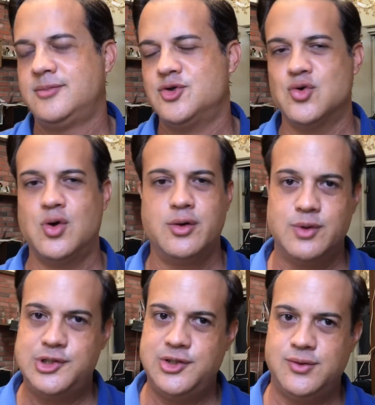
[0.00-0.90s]
drawing
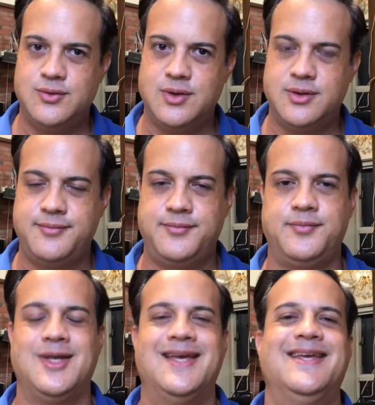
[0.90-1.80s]
with children,
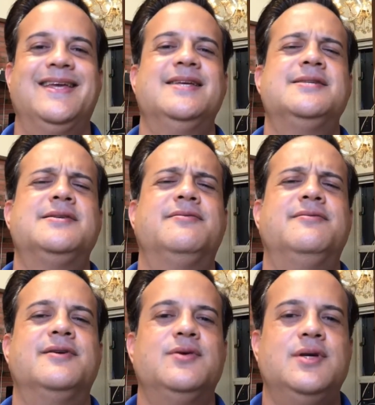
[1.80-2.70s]
is a
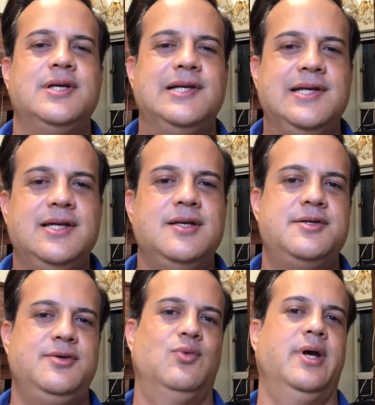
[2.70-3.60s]
very
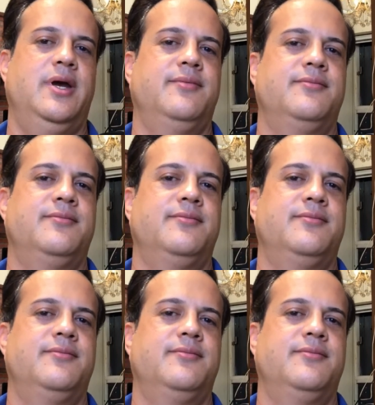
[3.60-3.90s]
easy way